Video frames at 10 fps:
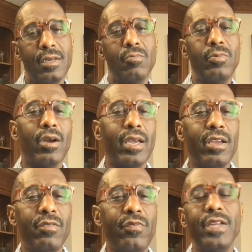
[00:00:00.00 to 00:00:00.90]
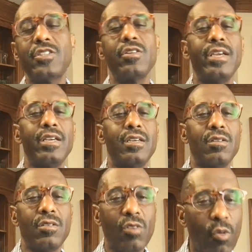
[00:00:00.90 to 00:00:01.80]
We eventually
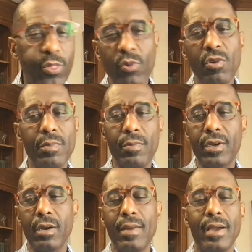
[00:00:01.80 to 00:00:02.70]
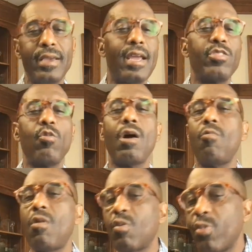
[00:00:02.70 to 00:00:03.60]
go through it, but we come out. Yea, though I
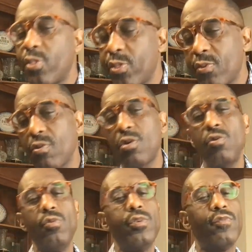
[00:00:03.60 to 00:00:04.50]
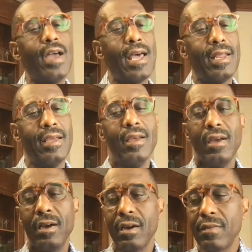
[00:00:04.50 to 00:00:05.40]
walk through the valley
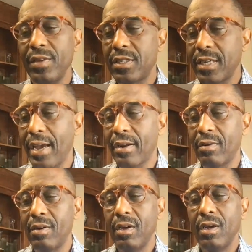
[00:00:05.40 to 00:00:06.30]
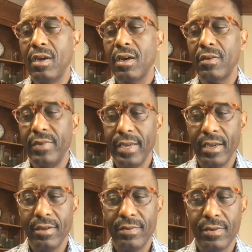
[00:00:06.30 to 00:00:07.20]
of the shadow of death.